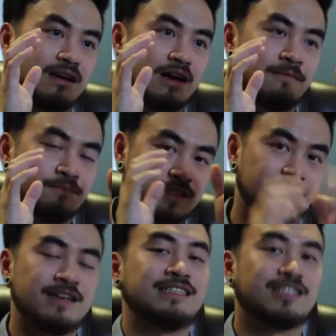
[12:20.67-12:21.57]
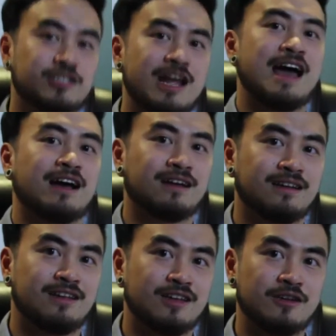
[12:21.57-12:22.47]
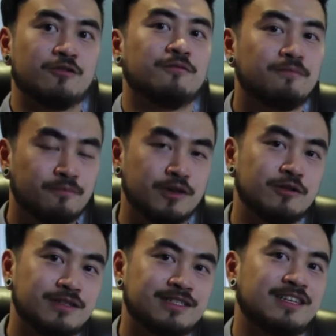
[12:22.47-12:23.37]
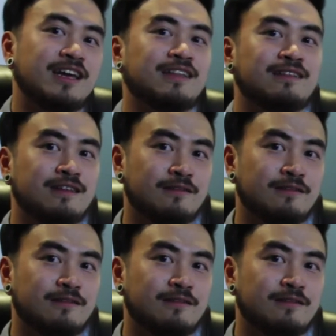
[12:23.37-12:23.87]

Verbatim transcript: um, studies a track, you know, produces it,